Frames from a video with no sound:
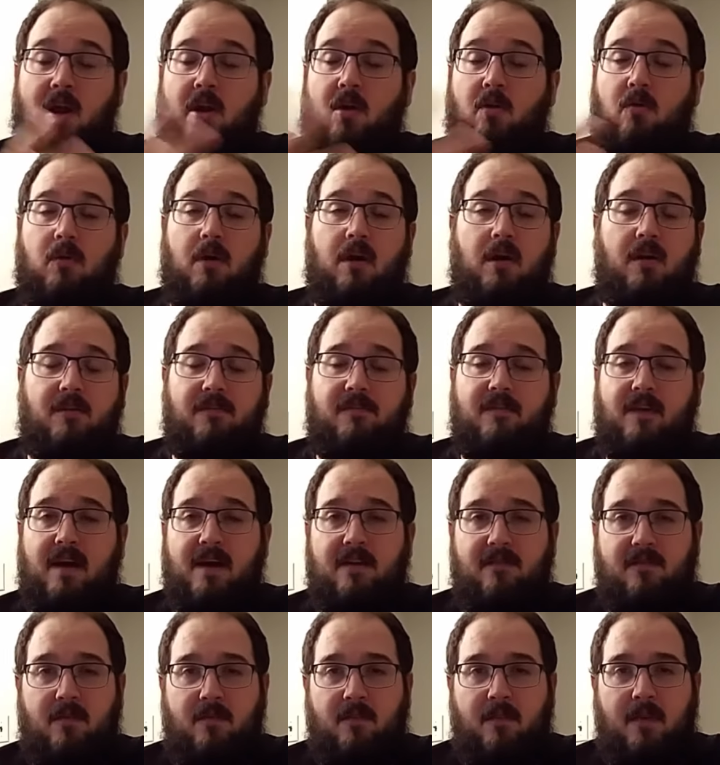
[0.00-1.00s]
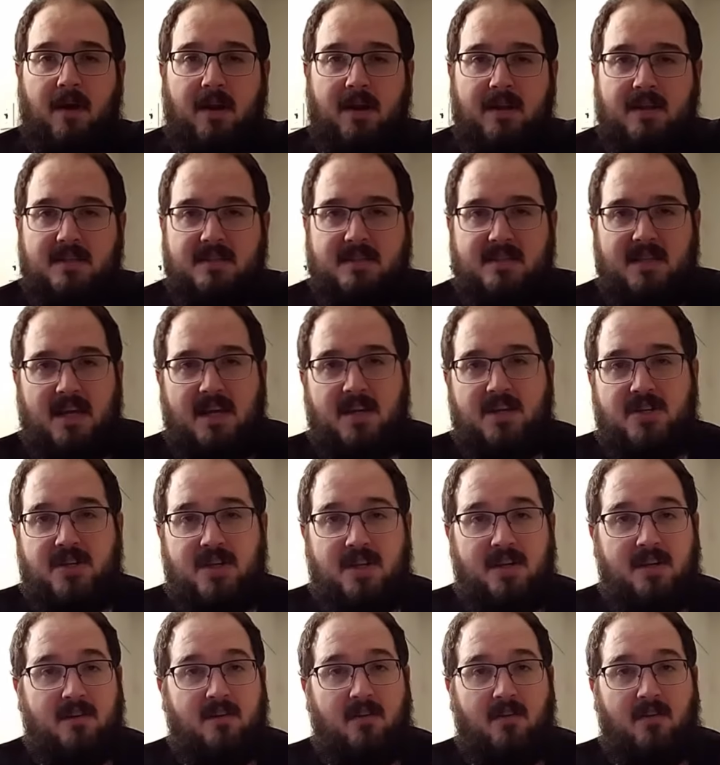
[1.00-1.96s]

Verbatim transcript: qualify for monetization,